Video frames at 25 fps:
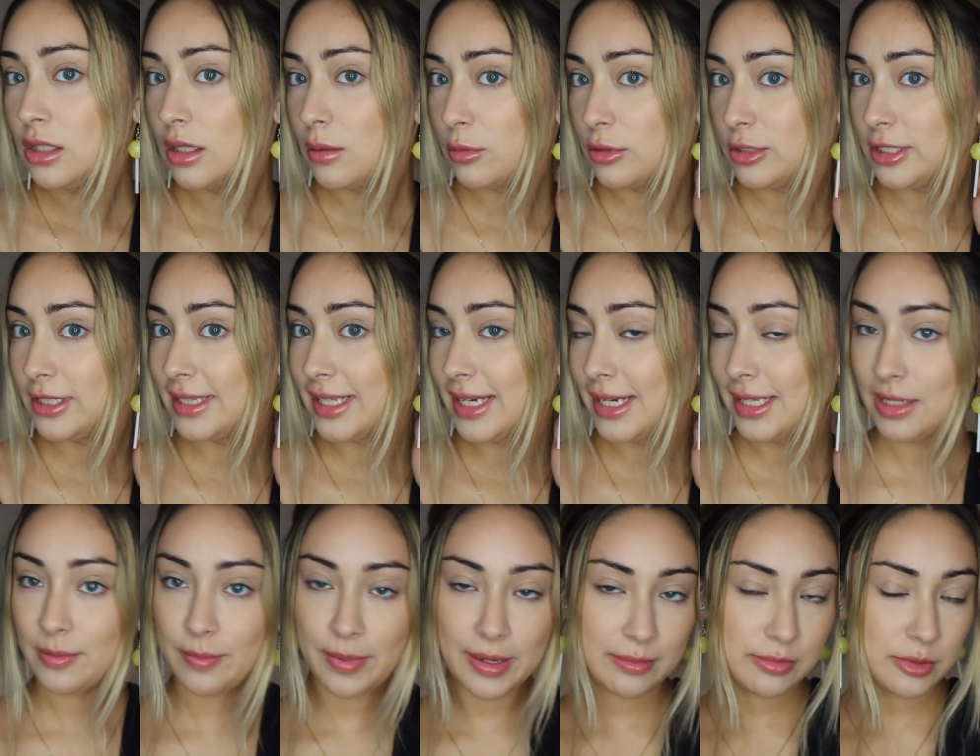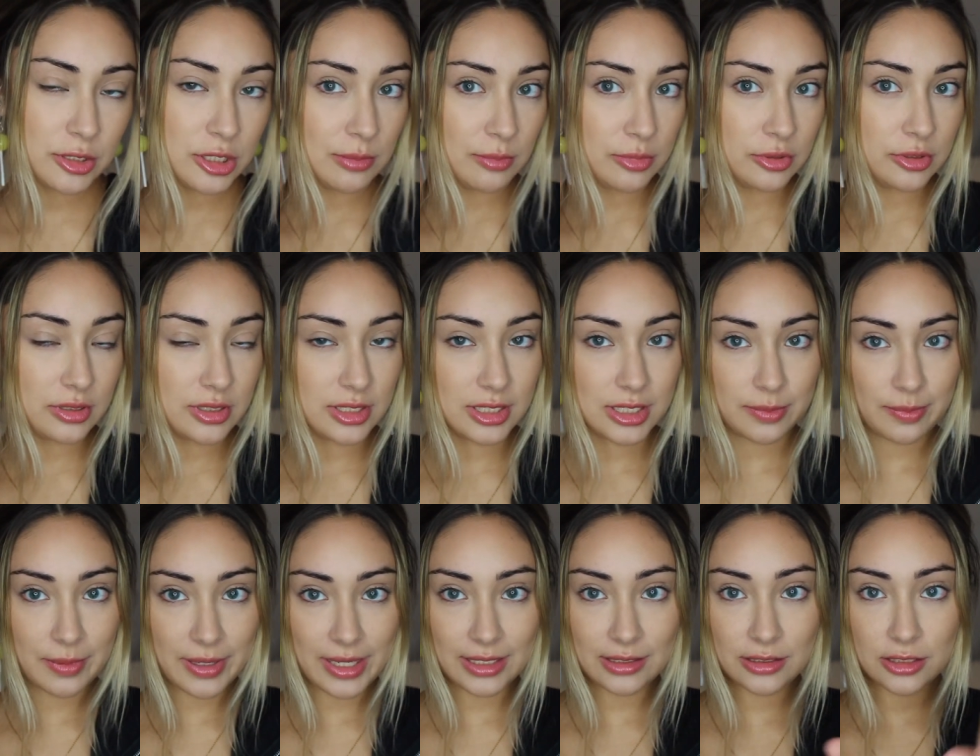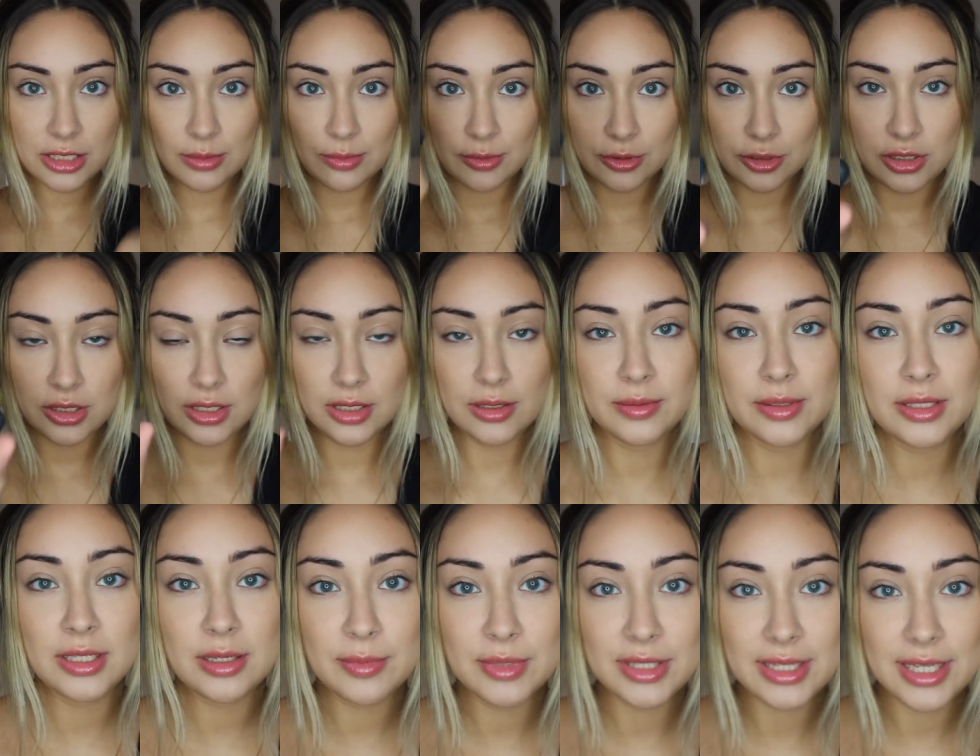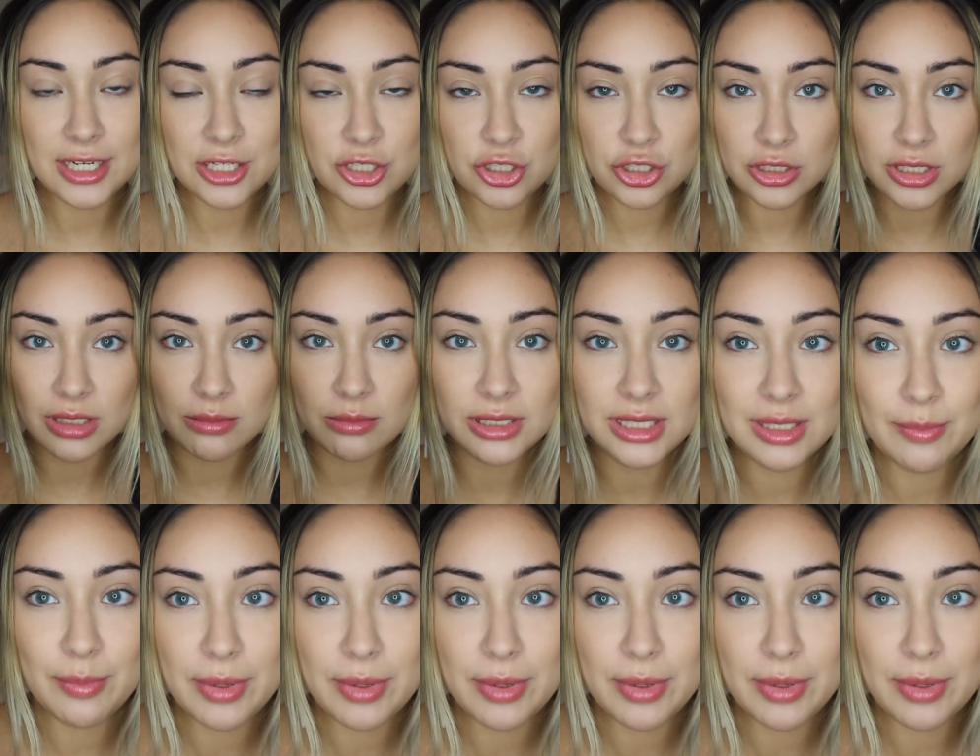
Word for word: Double D lollipops, double D respect, double D intimidation, double D